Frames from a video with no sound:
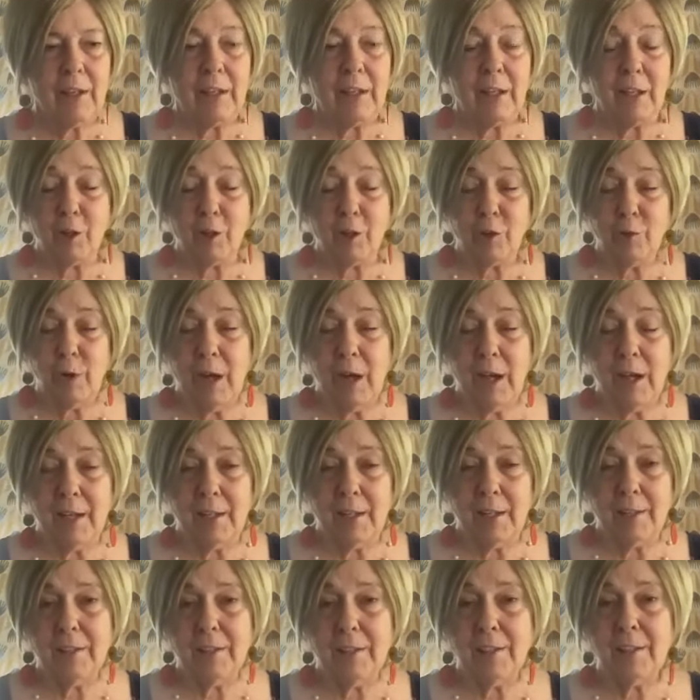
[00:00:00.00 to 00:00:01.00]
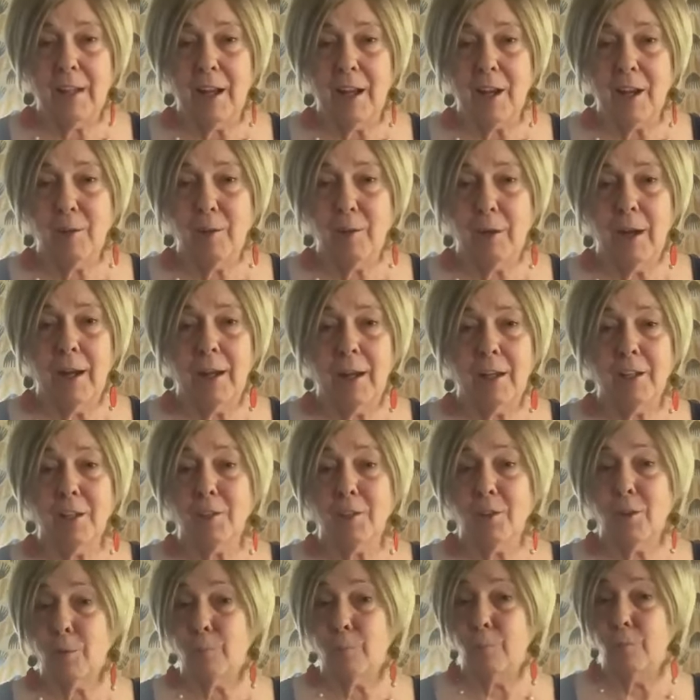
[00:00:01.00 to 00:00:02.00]
and it cries, it's not crying
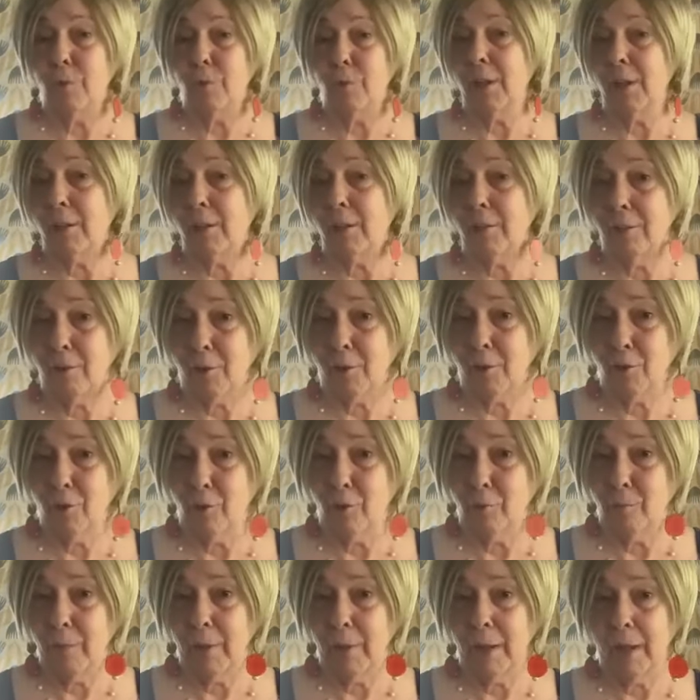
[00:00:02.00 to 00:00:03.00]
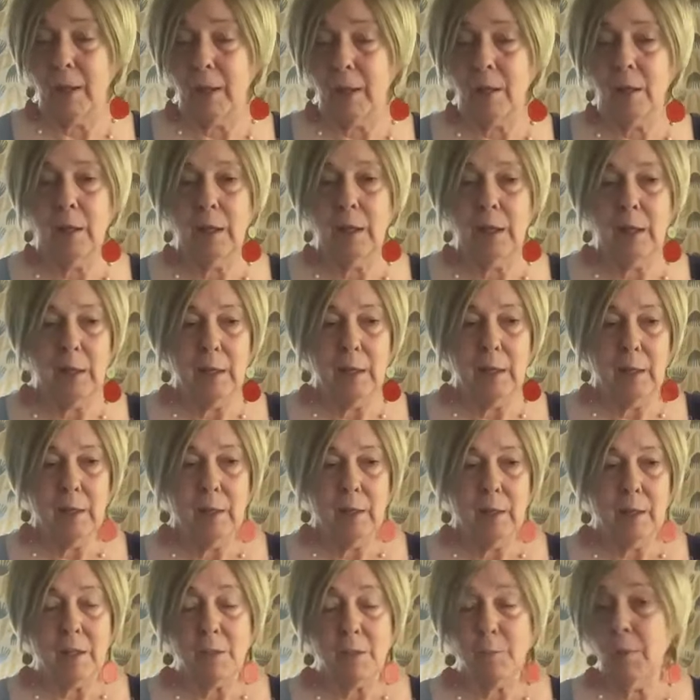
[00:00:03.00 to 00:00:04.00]
just to breathe or turn pink.
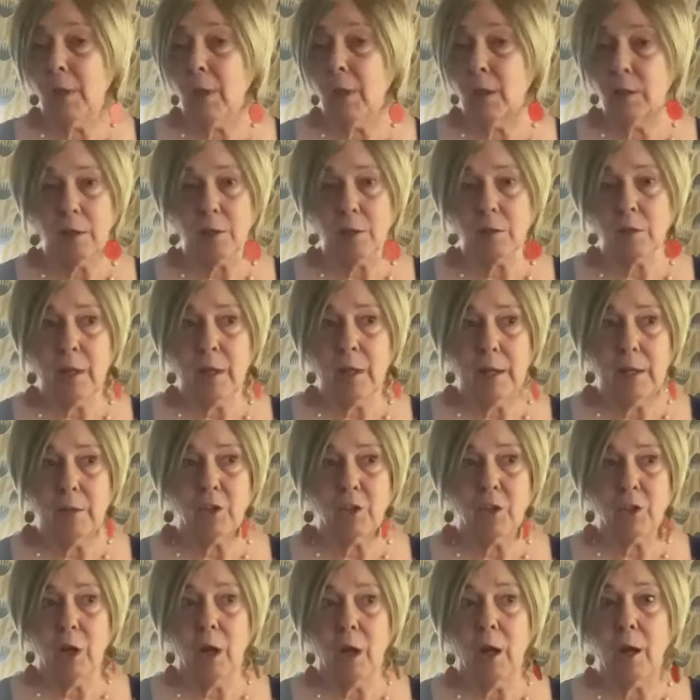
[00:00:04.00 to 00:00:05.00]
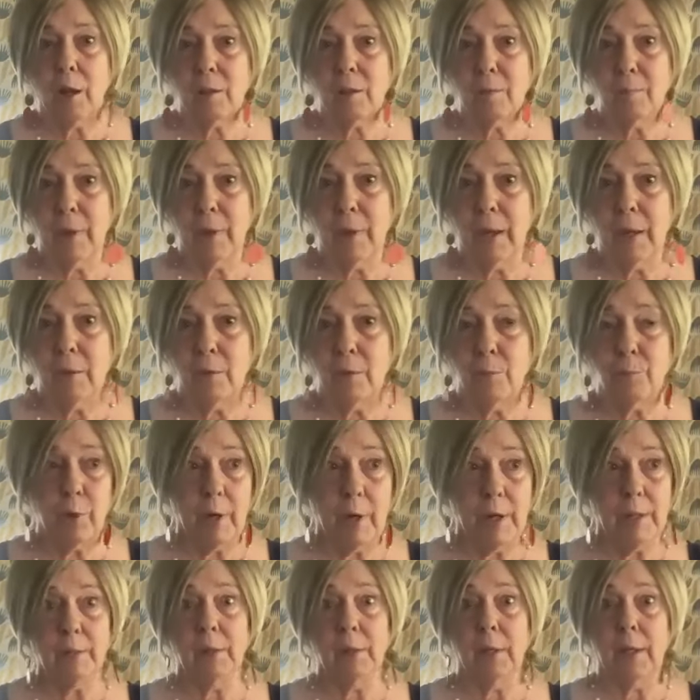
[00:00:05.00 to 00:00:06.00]
It's because it's kind of shocked by the
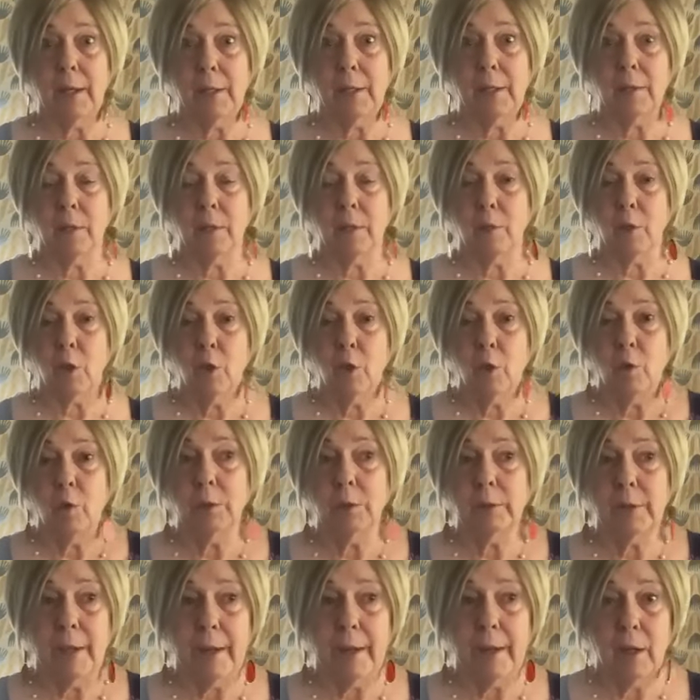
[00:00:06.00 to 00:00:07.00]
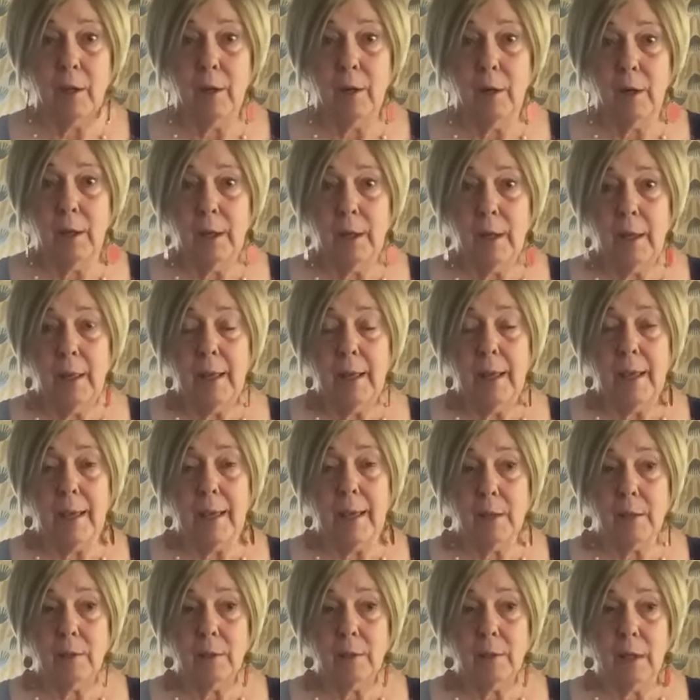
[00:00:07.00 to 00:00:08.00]
bright lights and the cold air,
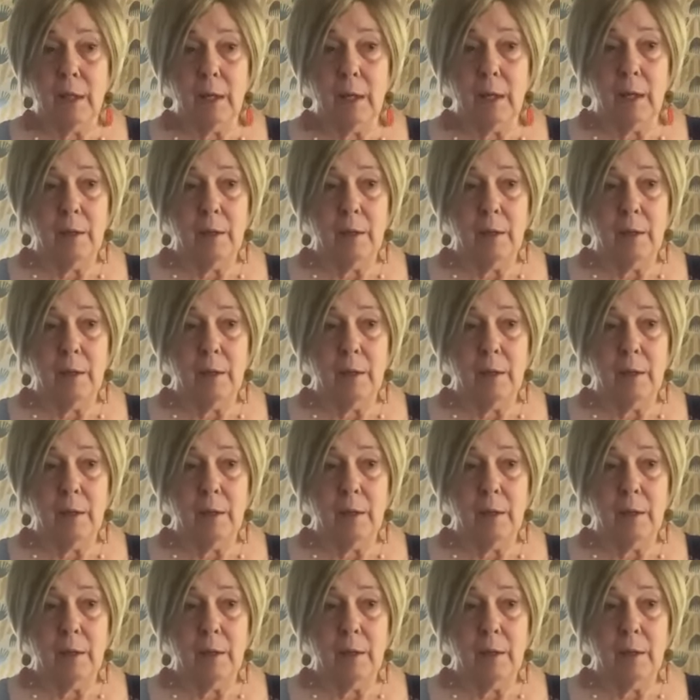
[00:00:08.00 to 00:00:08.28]
and